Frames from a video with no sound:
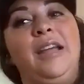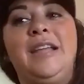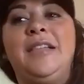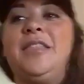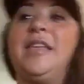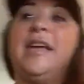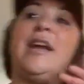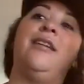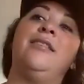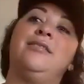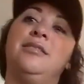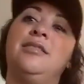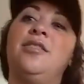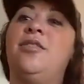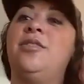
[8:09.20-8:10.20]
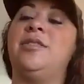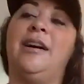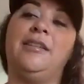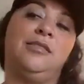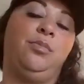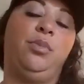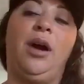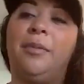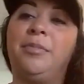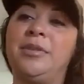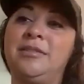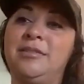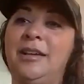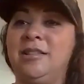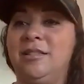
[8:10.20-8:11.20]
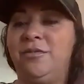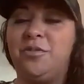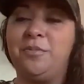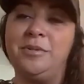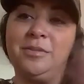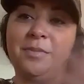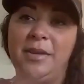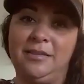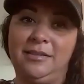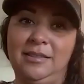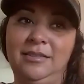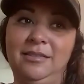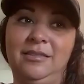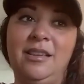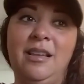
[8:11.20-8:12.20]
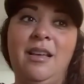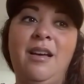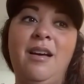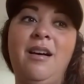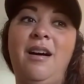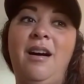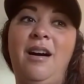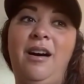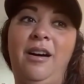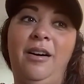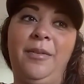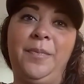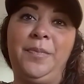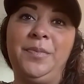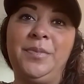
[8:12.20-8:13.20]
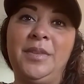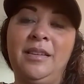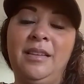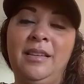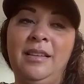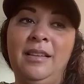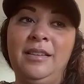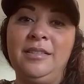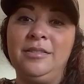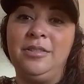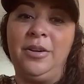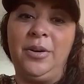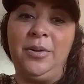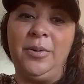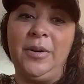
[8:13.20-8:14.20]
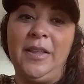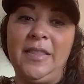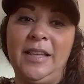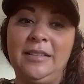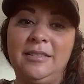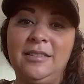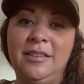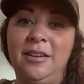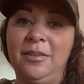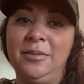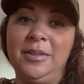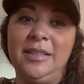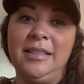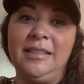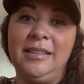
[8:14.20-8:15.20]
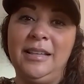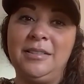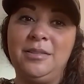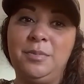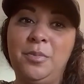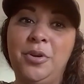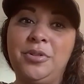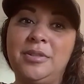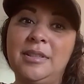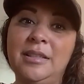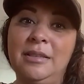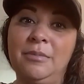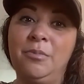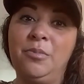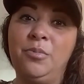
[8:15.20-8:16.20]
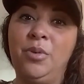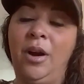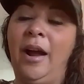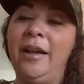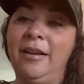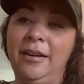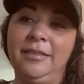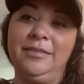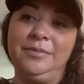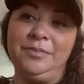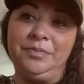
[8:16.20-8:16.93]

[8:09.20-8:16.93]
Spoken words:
hitting there, it's, lots of properties, lots of open spaces. So, and that's mostly where I hunt.